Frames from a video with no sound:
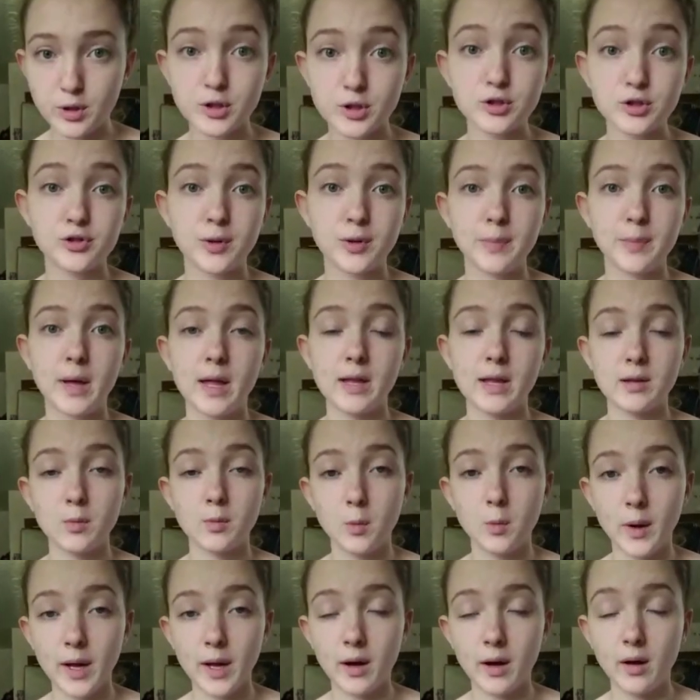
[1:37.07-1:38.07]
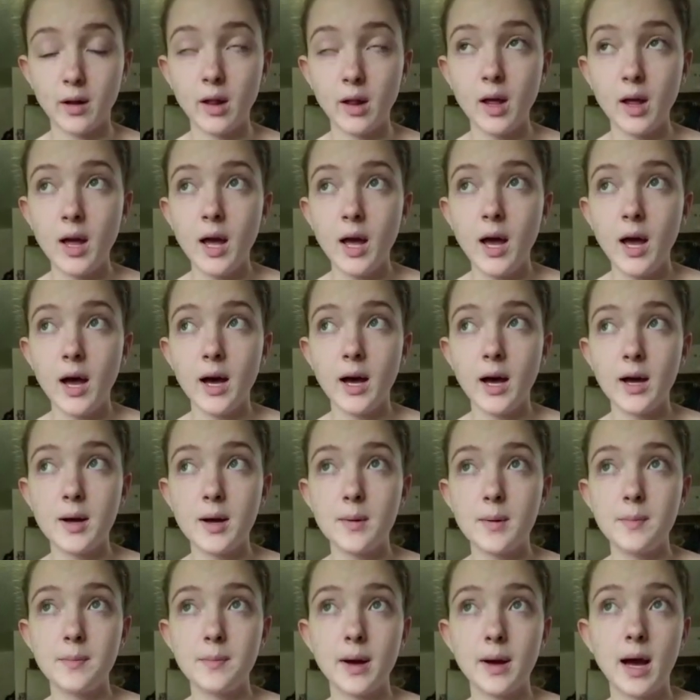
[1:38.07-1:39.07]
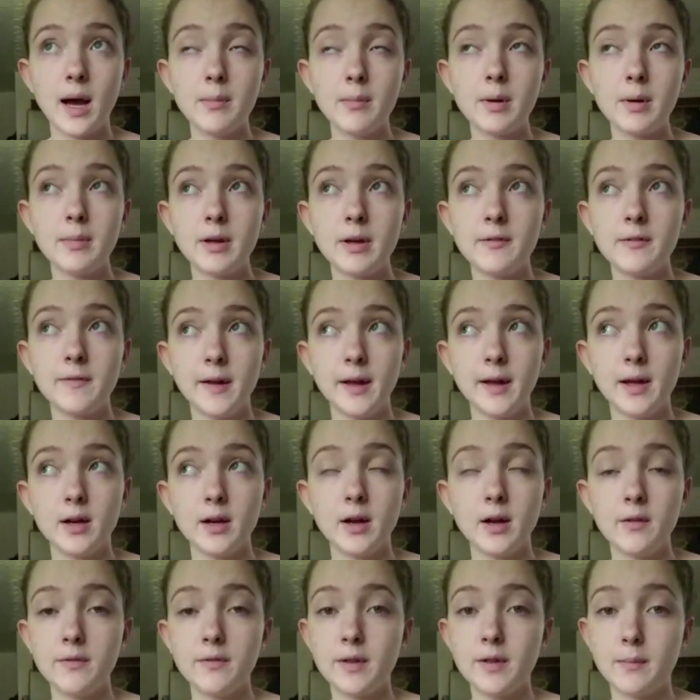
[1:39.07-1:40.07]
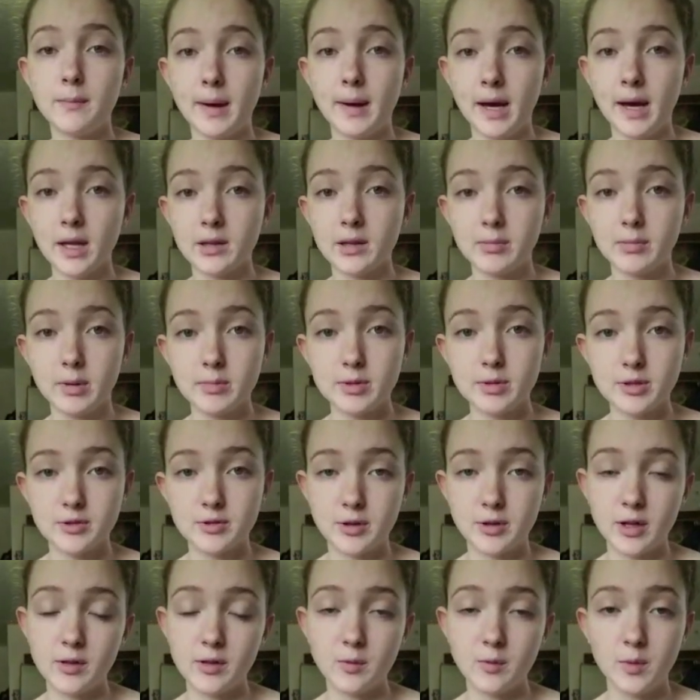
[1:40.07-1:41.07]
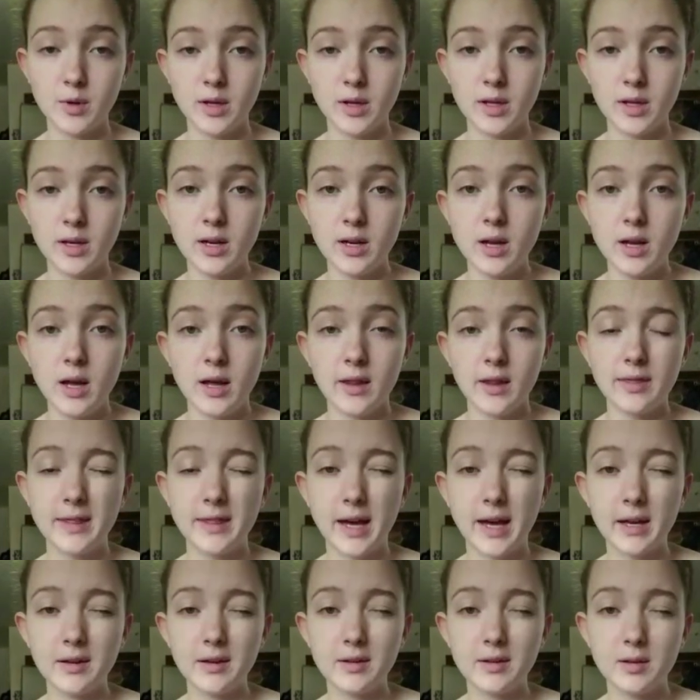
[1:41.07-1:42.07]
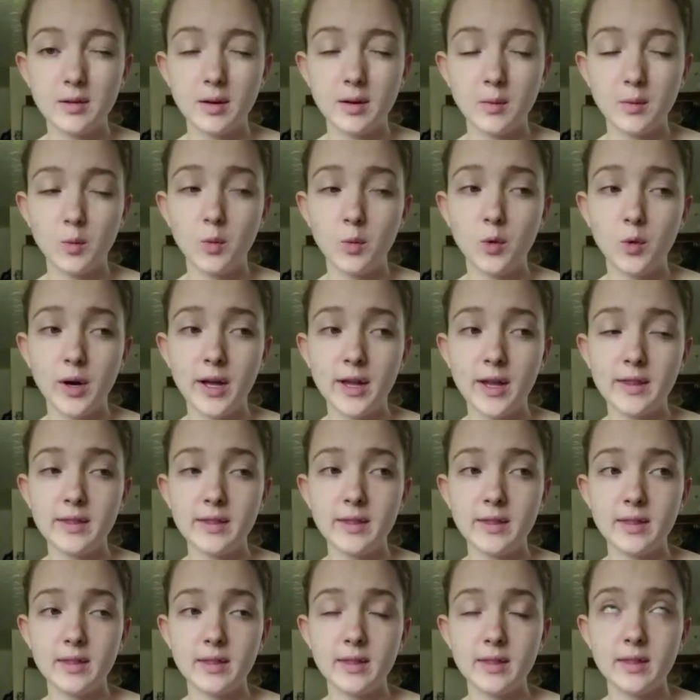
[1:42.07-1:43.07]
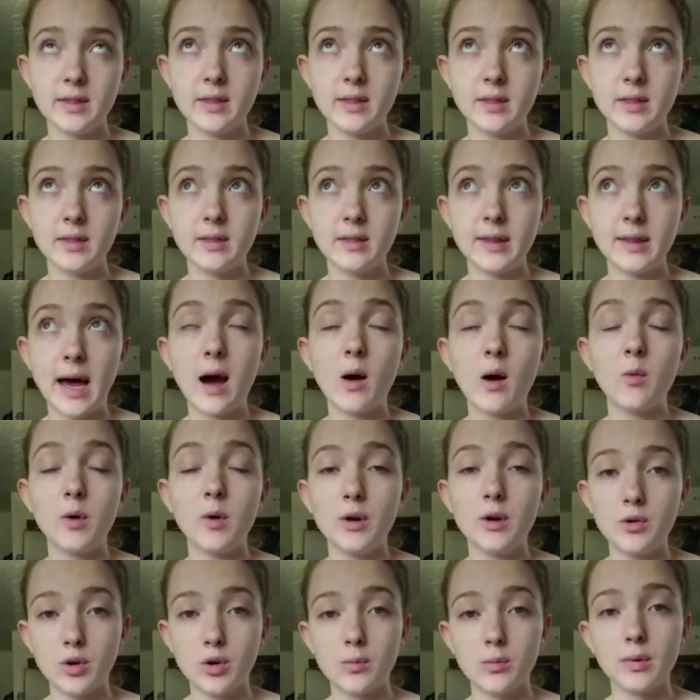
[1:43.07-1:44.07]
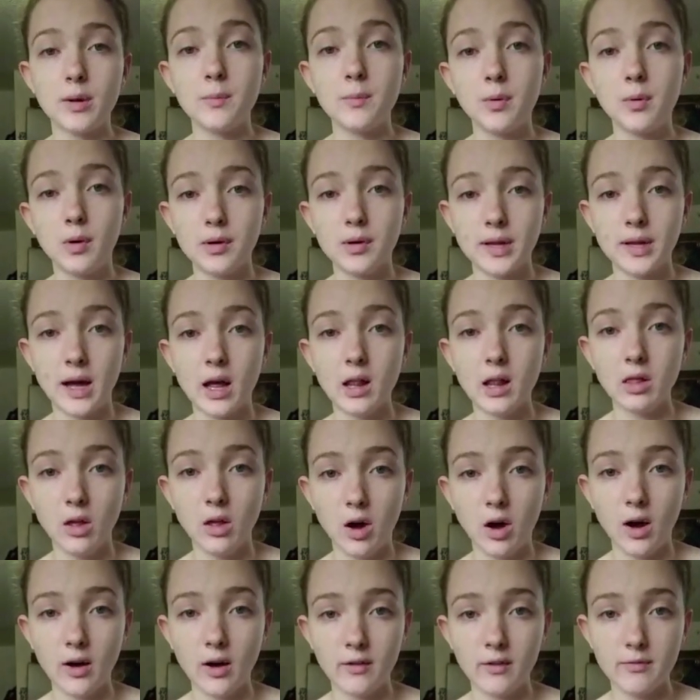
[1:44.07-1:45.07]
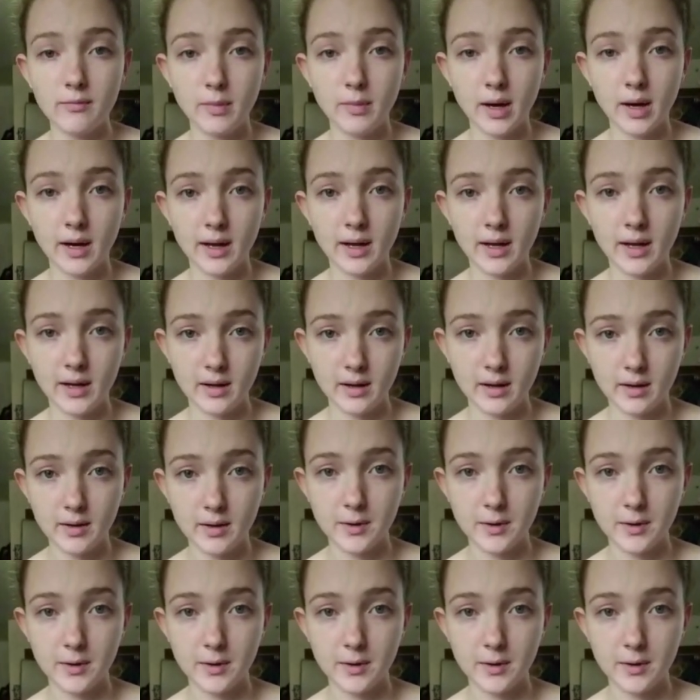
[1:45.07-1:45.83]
strip as well. I'm a big fan of the maximum strength one. That one normally pulls out a lot of my